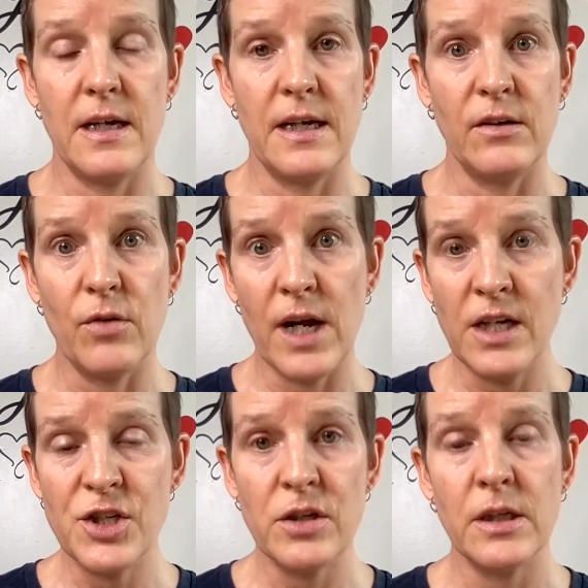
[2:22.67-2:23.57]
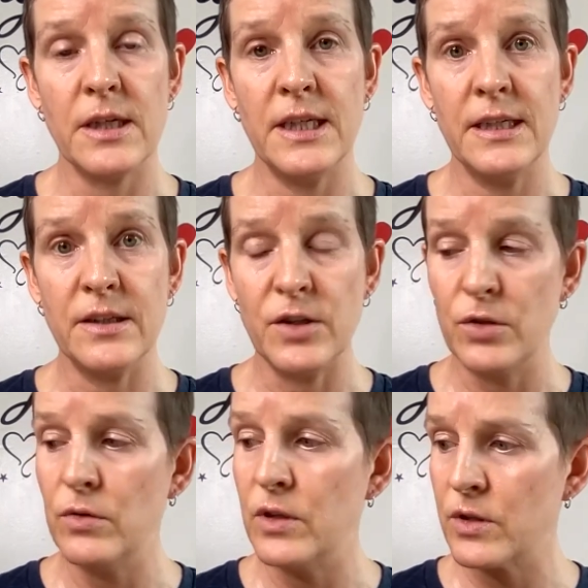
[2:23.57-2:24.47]
And gradually
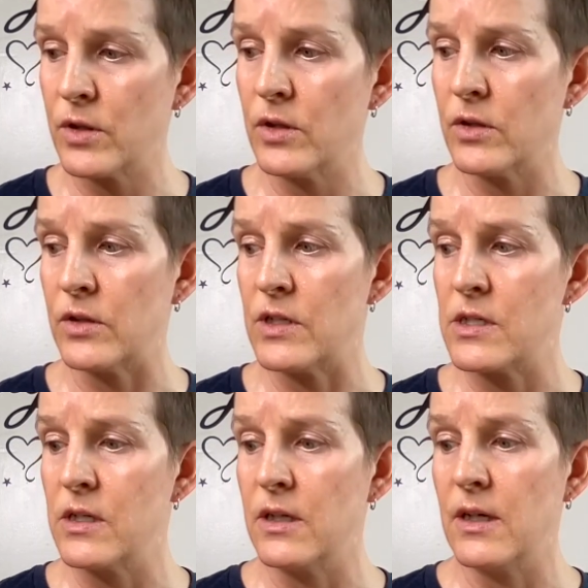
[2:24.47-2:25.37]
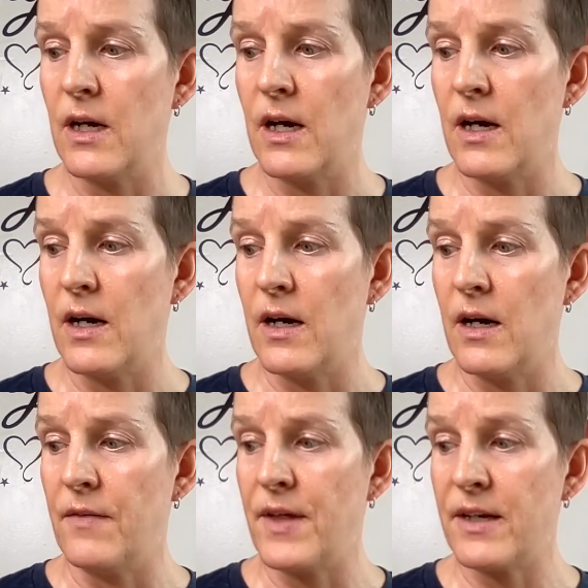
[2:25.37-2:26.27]
you learned
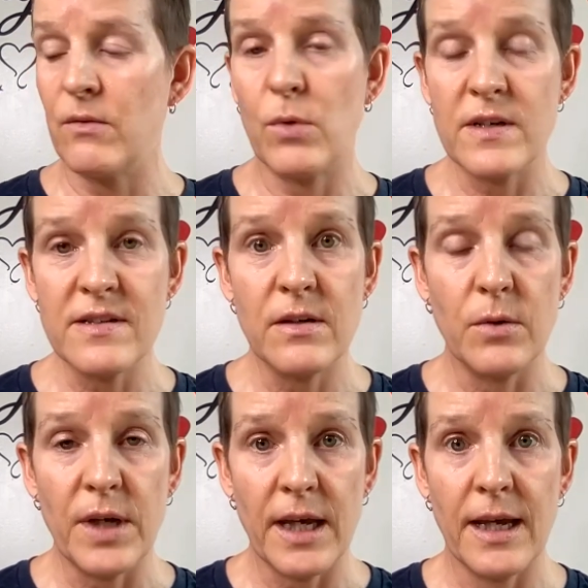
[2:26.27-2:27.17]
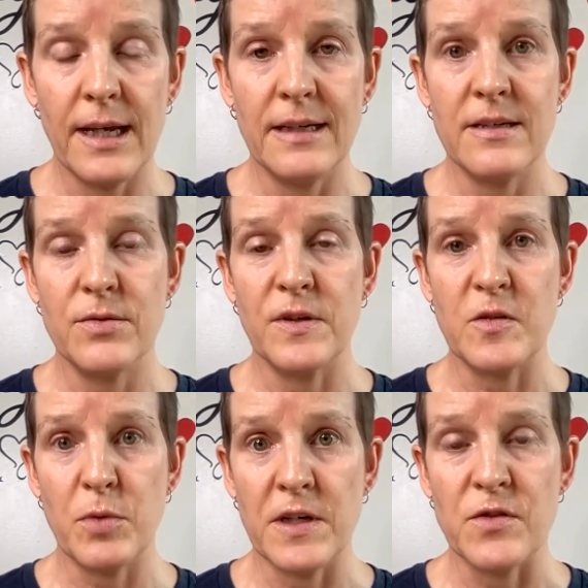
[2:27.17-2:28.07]
that it wasn't okay to
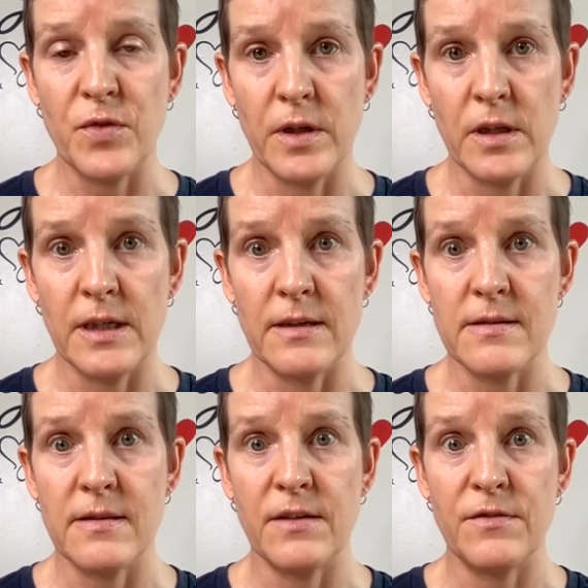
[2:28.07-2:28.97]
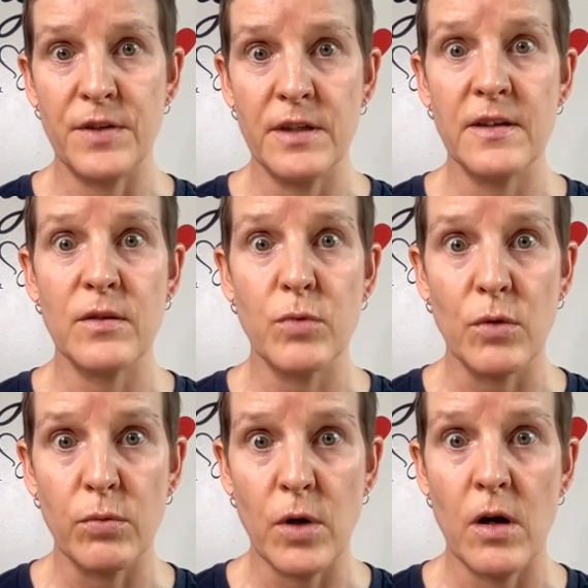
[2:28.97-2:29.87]
express feelings, that feelings
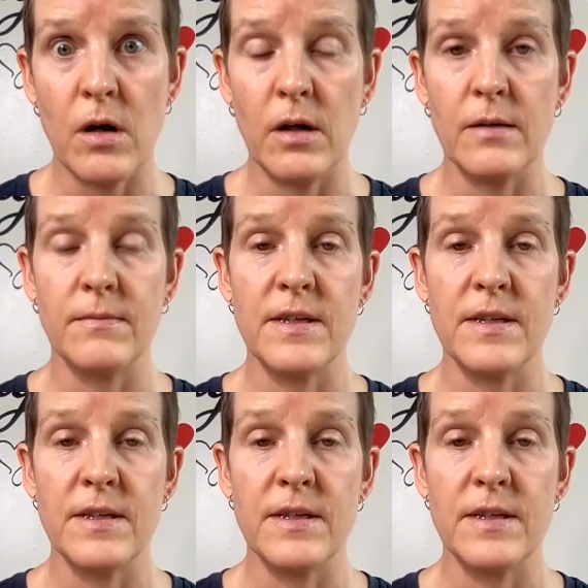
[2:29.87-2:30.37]
were wrong.